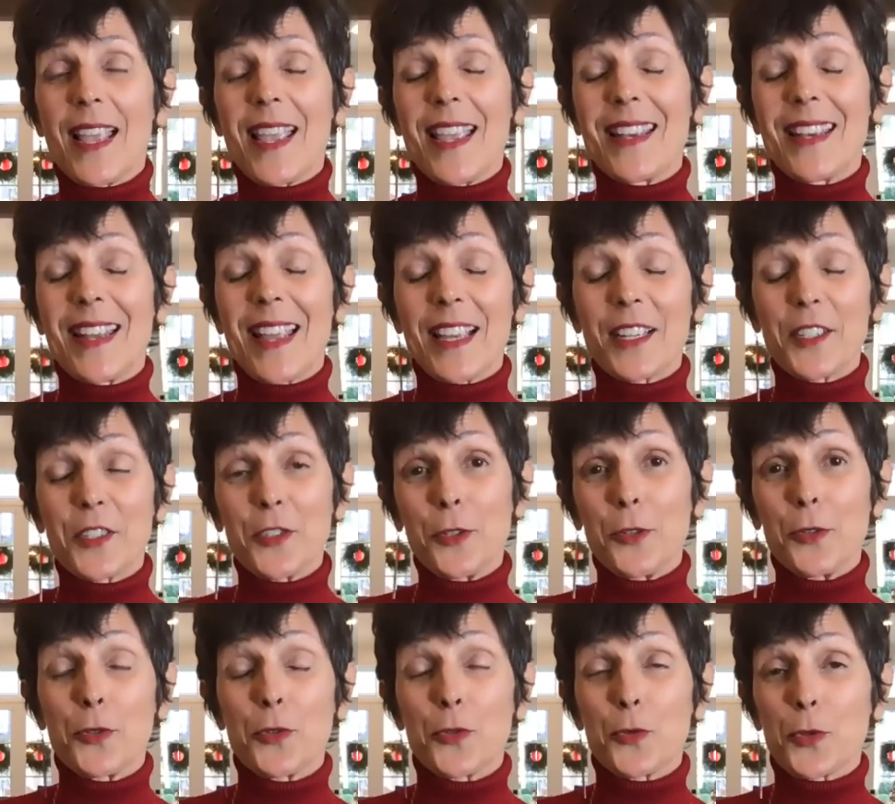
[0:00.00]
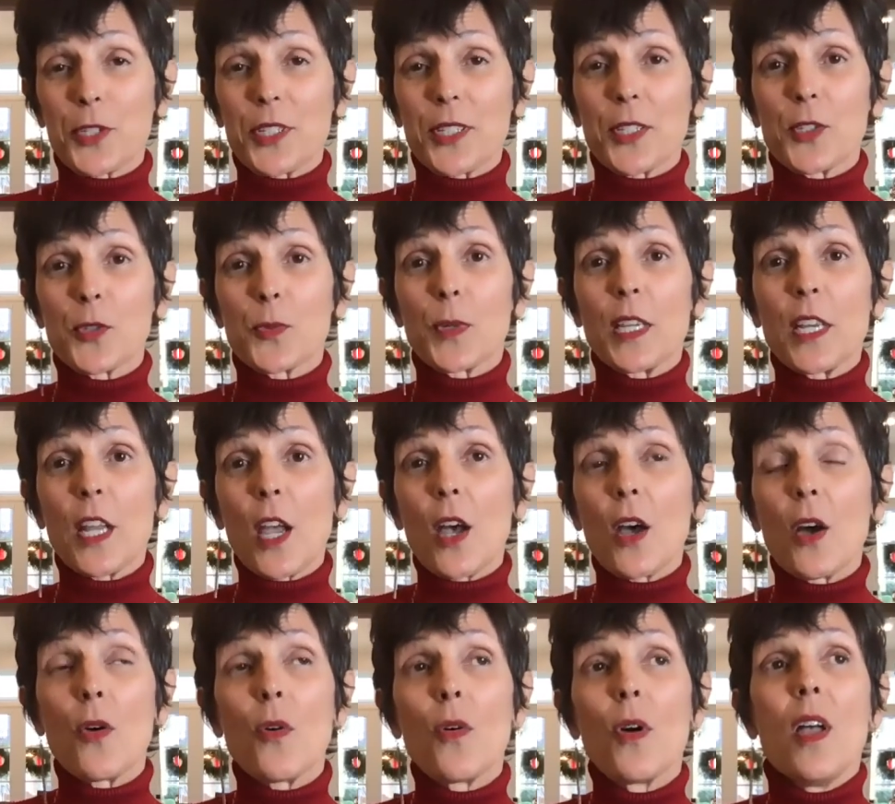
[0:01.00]
And external sources we
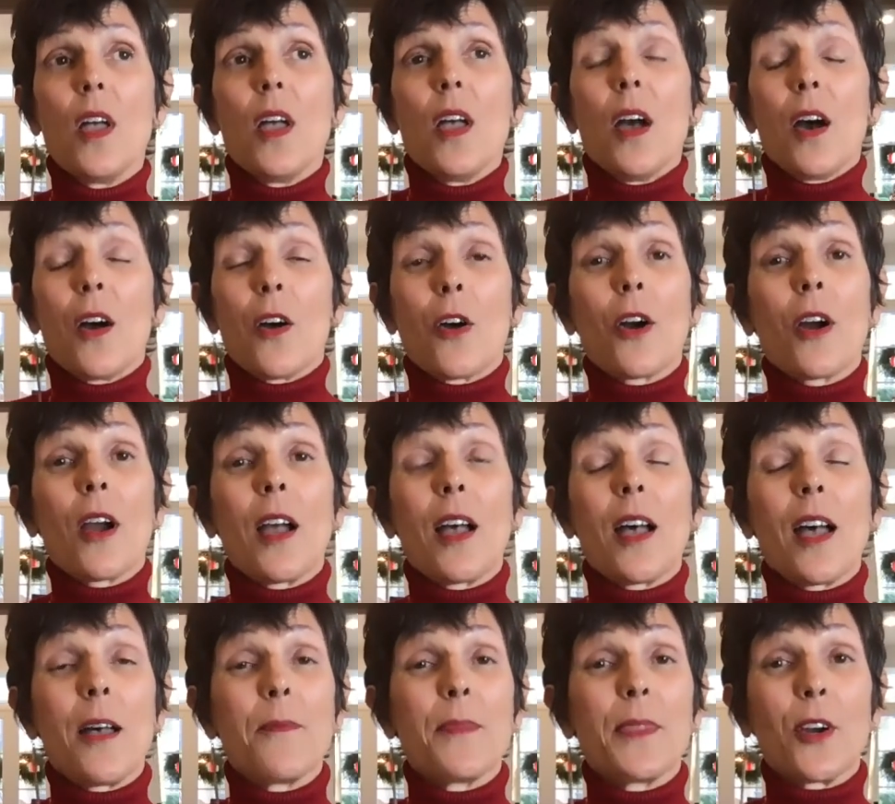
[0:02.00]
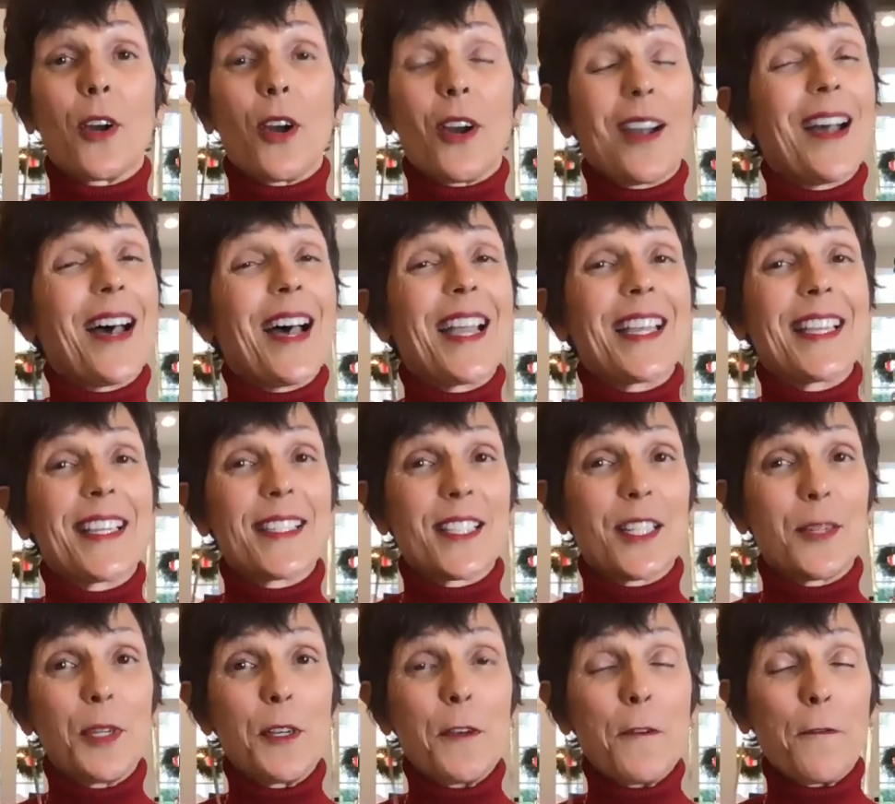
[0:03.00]
know are there are high
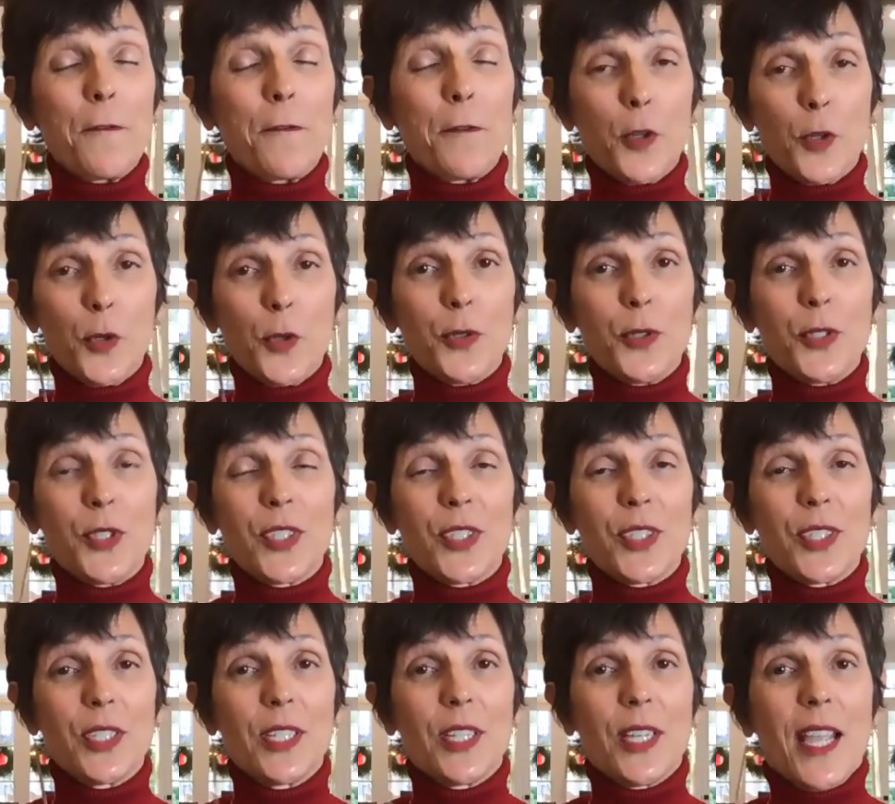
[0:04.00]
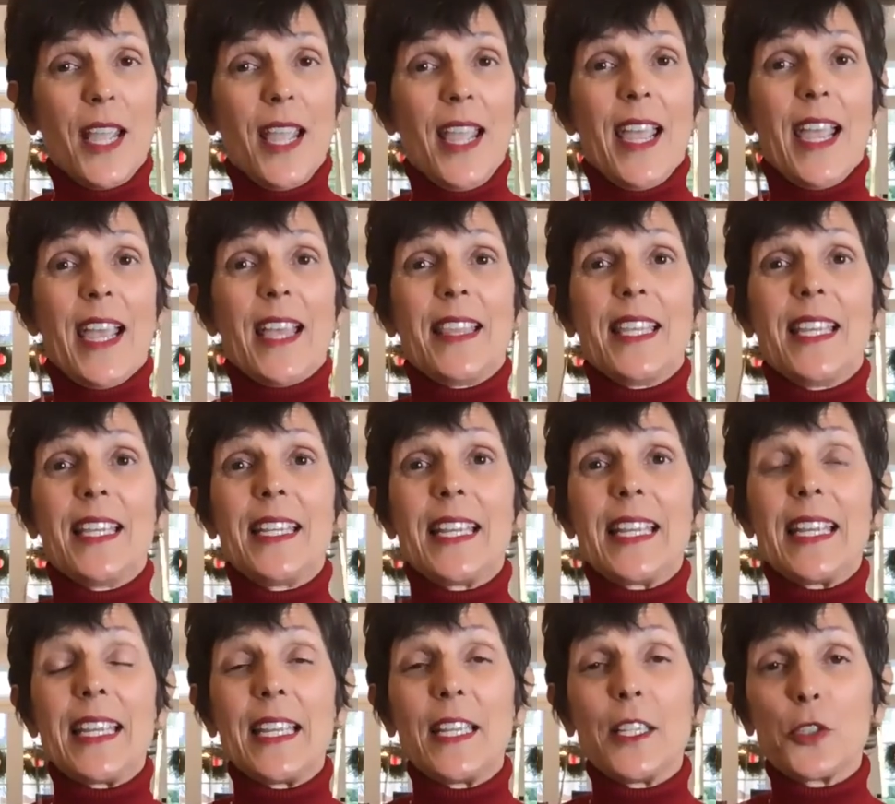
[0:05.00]
histamine foods, and then
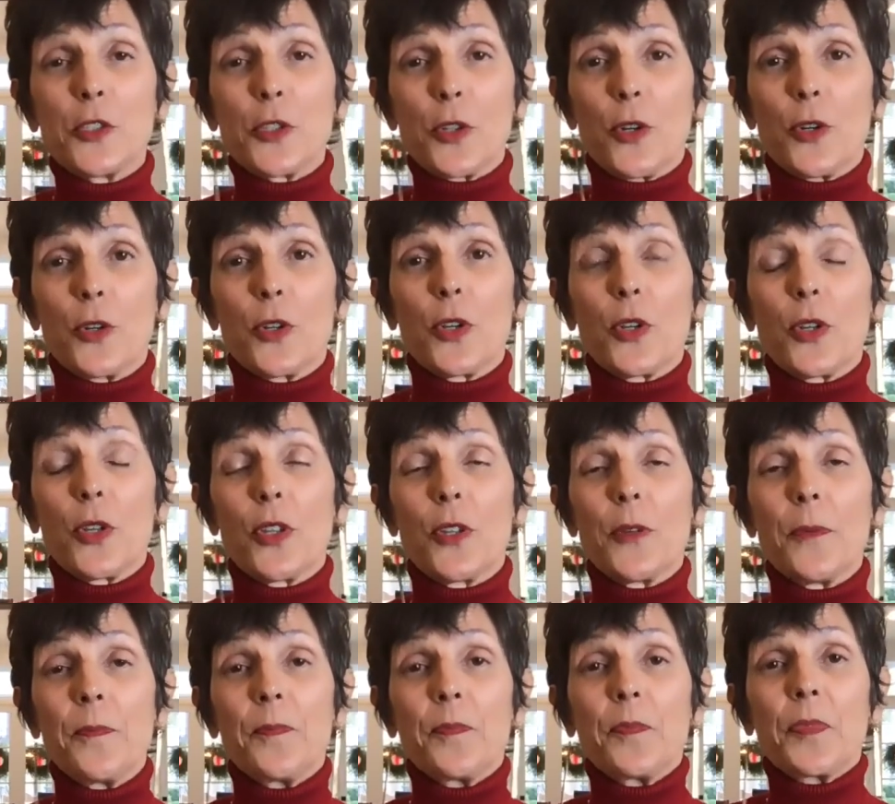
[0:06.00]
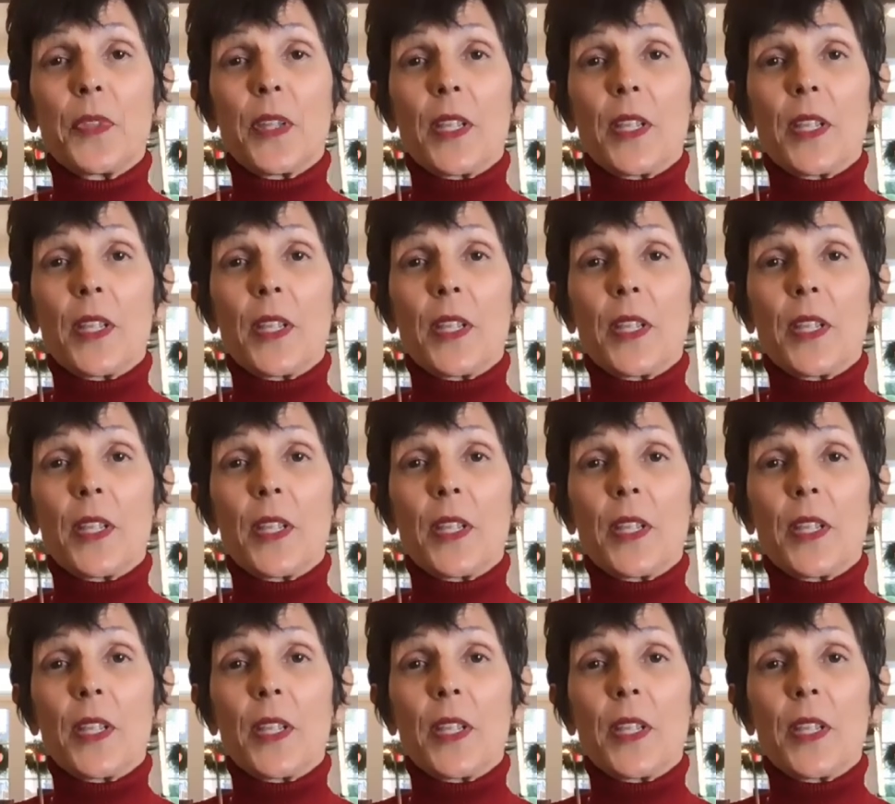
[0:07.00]
internal